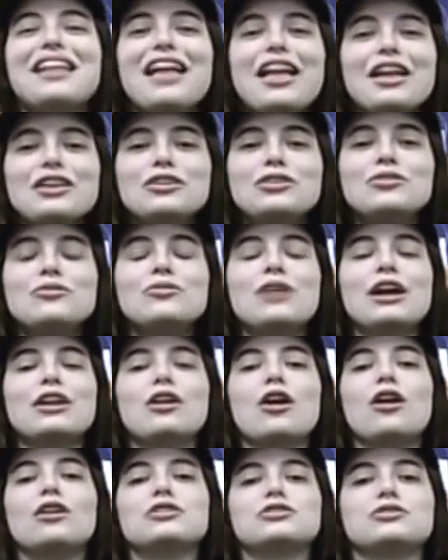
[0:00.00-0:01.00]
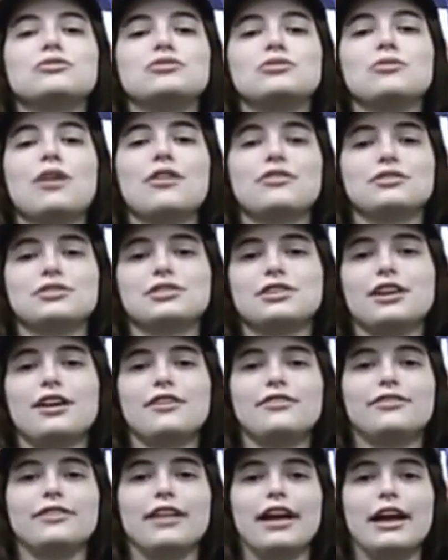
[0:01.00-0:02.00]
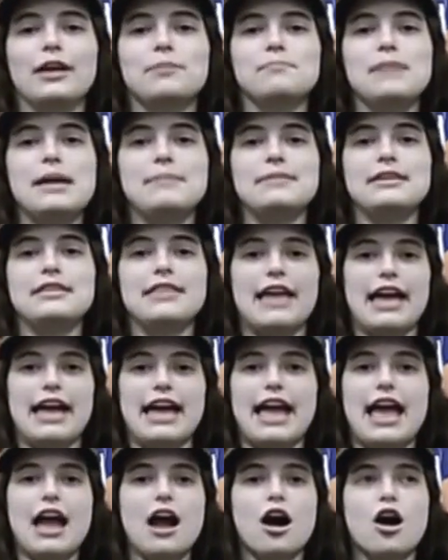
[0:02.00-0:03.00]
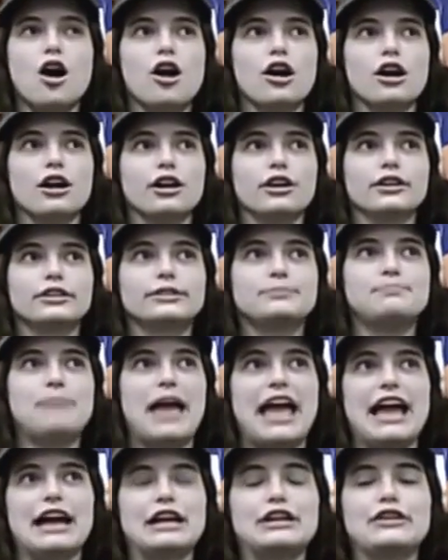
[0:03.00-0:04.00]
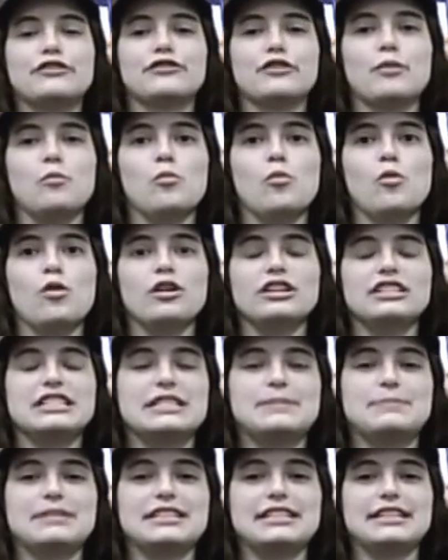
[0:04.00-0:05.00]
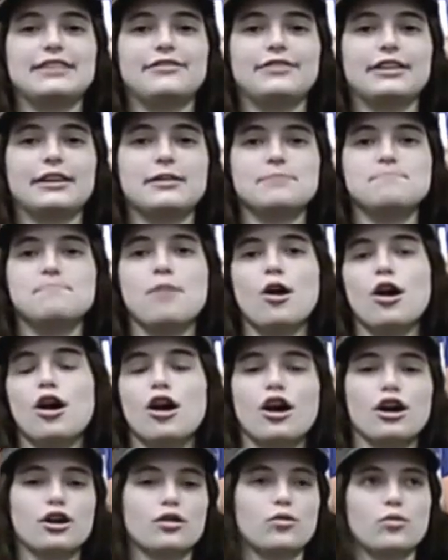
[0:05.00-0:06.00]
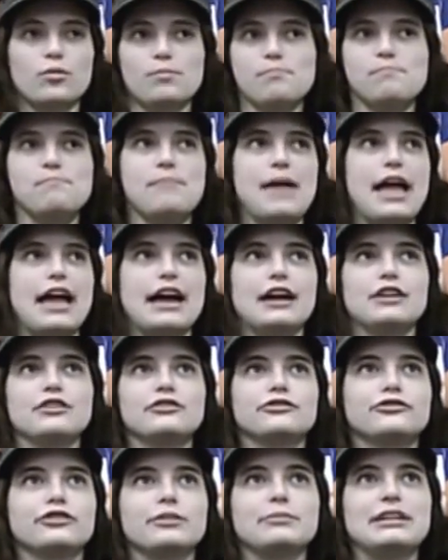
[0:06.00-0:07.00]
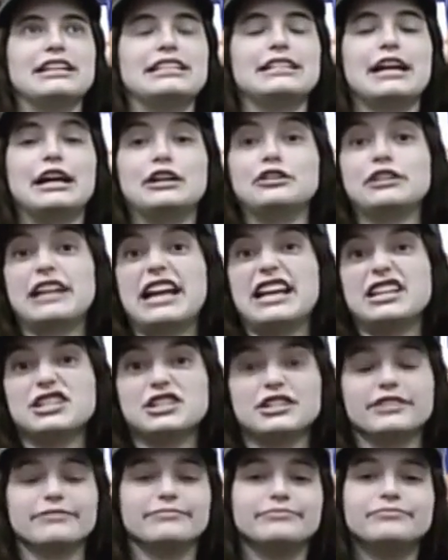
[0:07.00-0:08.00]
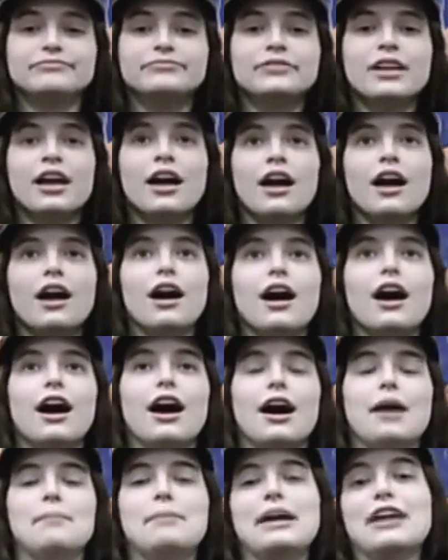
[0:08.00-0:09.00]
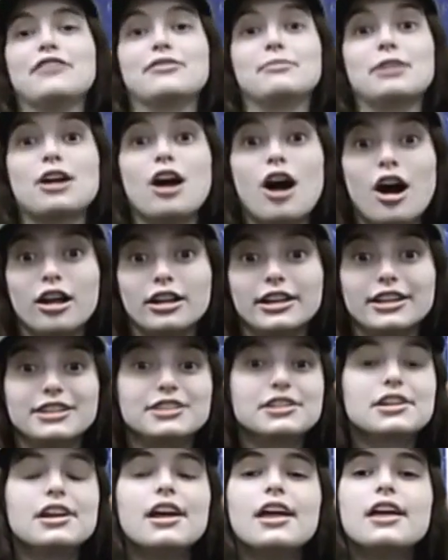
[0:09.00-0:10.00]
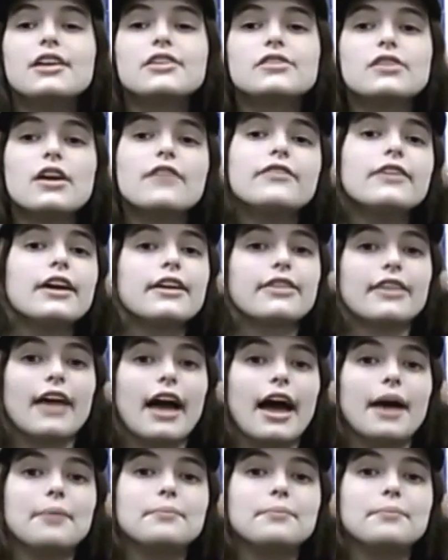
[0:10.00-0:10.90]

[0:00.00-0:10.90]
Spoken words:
You can also do other stuff, like maybe they are banned from one specific bar, or banned from an entire nation, banned from a college, stuff like that.